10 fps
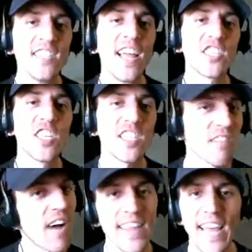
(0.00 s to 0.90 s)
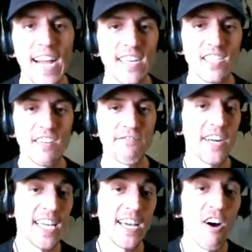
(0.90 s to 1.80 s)
like she doesn't find that kind of stuff
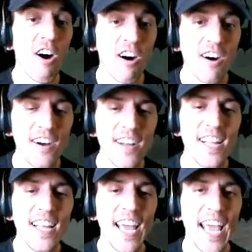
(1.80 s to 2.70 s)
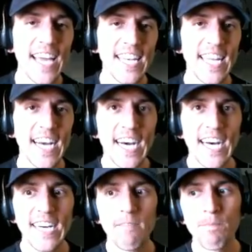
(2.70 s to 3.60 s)
funny at all. And
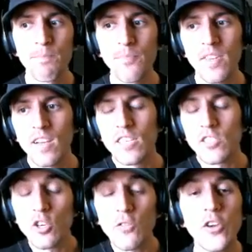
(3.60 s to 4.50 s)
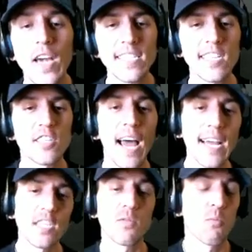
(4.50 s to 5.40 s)
uh, so if you guys could, I
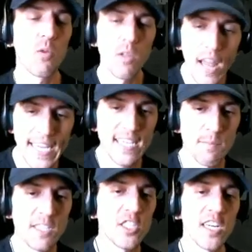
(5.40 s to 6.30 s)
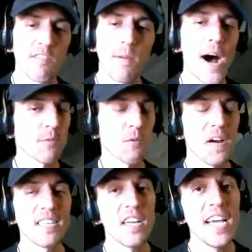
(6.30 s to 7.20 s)
just would like it to be shared if possible.
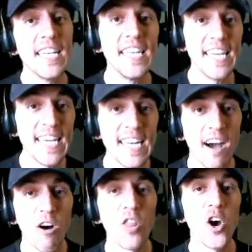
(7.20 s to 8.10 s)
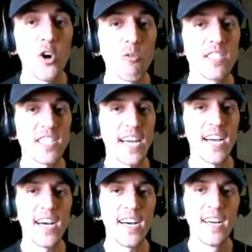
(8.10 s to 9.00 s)
Because it, it did, although it was like
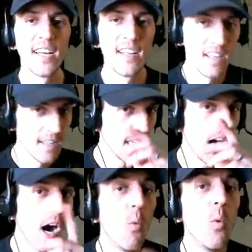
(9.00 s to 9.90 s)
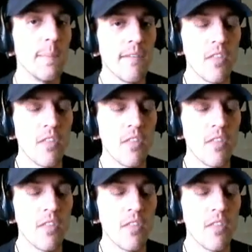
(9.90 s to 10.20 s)
a... a whim of the